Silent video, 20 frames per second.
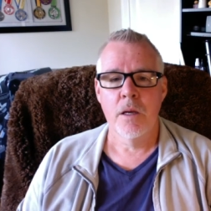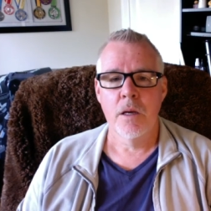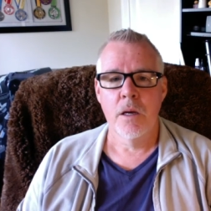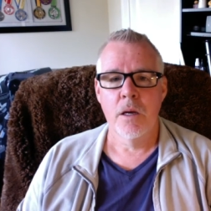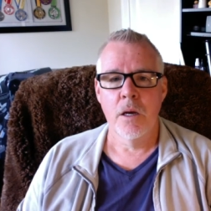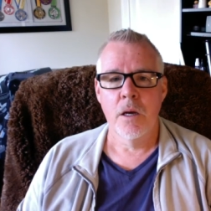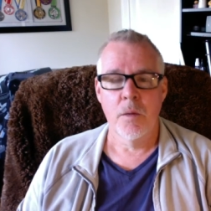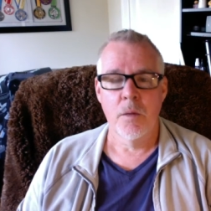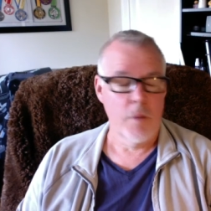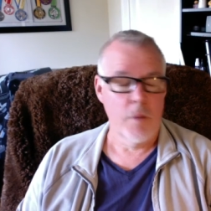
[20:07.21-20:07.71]

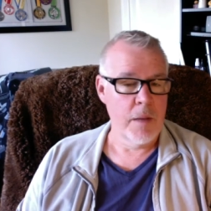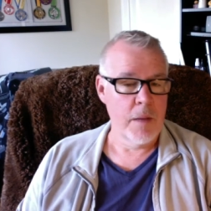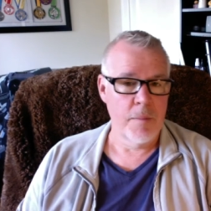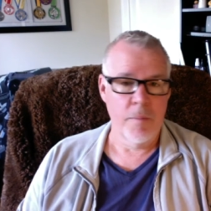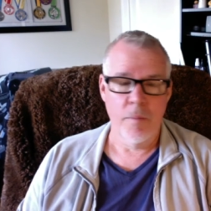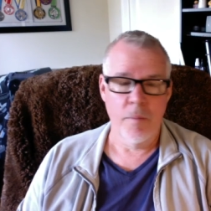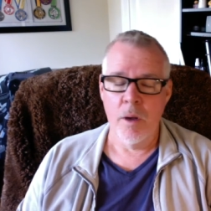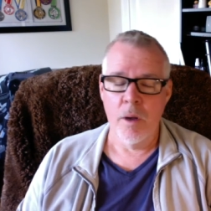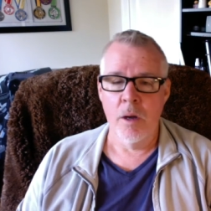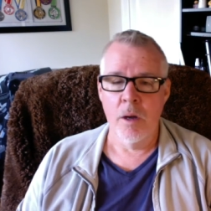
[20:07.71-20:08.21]
um, like
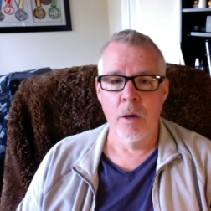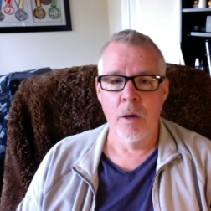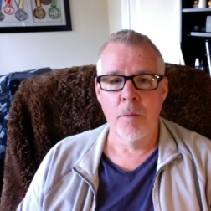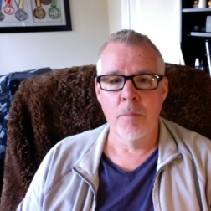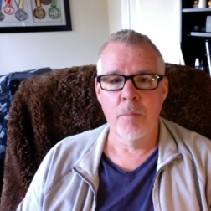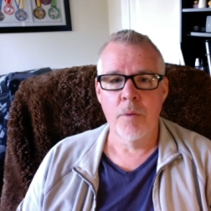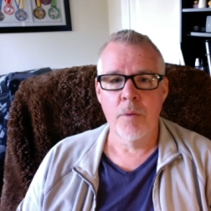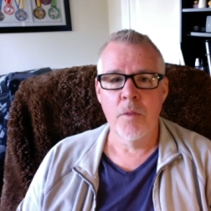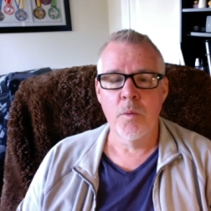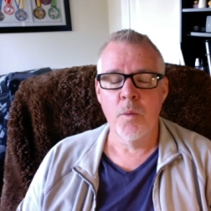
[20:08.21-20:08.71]

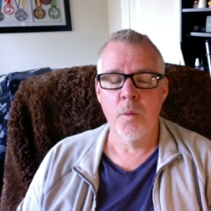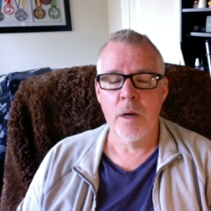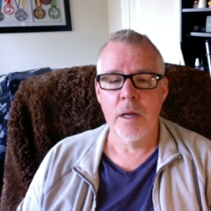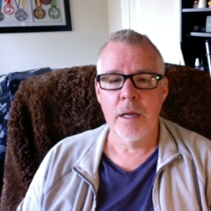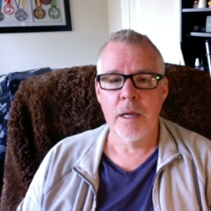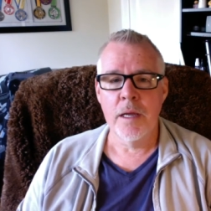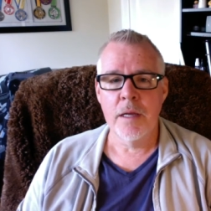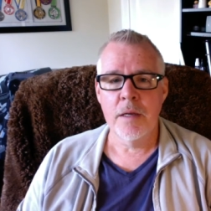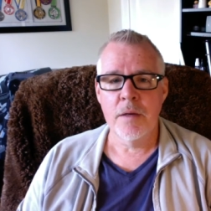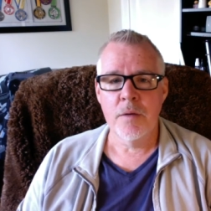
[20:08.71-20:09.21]
um, Brother
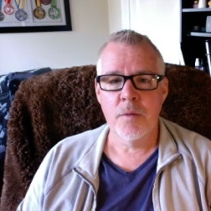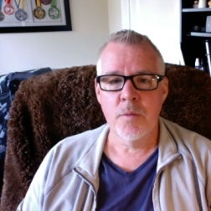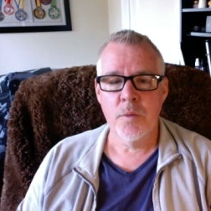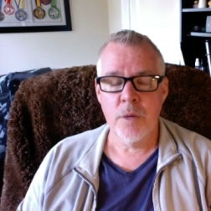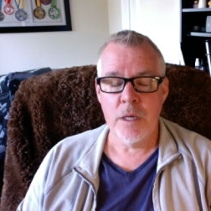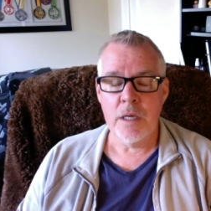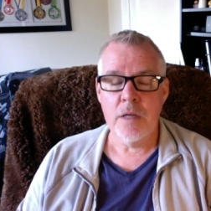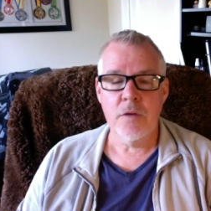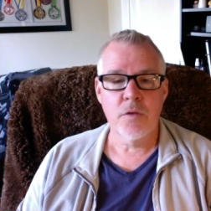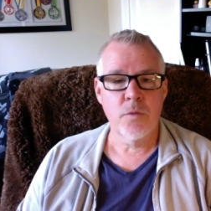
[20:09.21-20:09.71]
Wayne
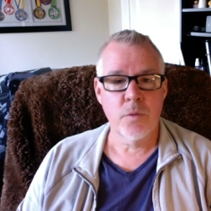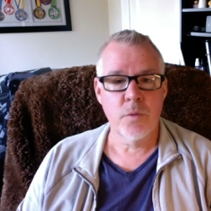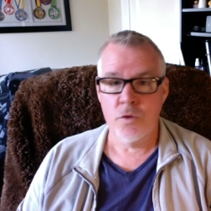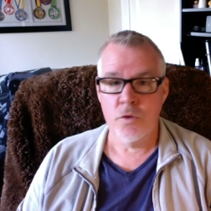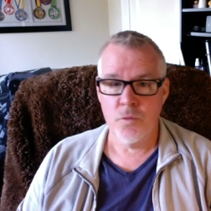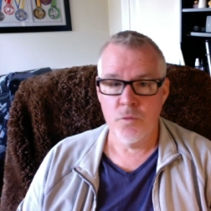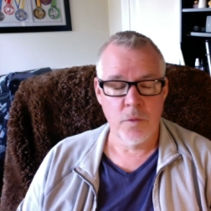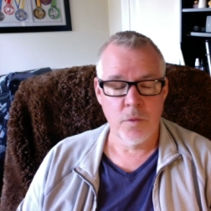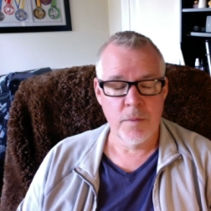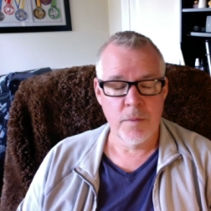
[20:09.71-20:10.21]
Weeks, which
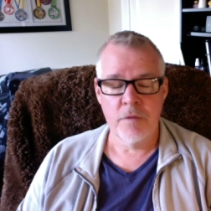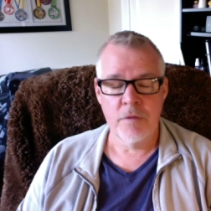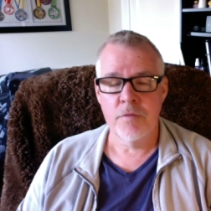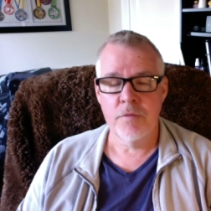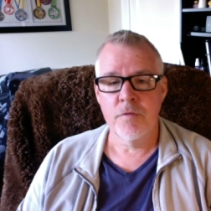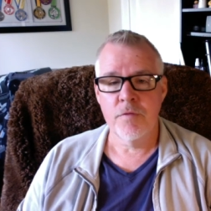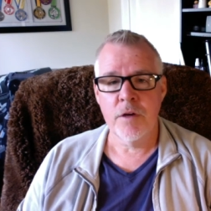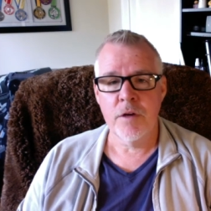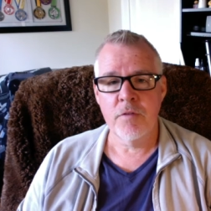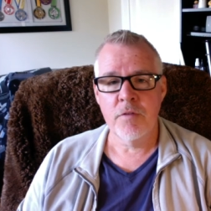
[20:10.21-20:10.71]
is one of my
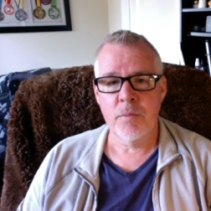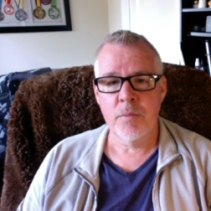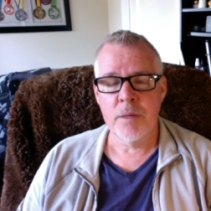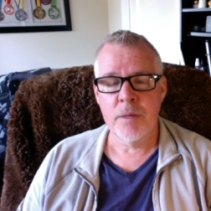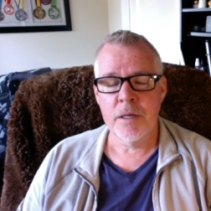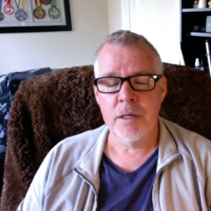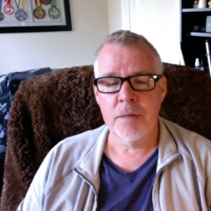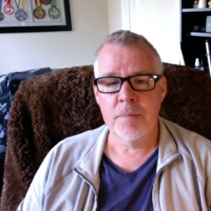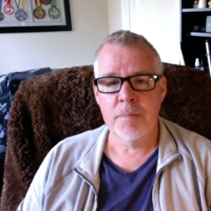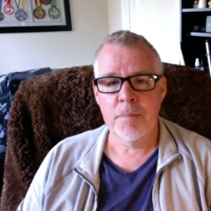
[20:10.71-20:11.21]
favorite
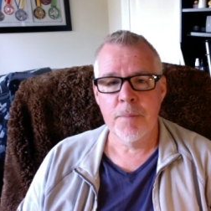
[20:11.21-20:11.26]
men,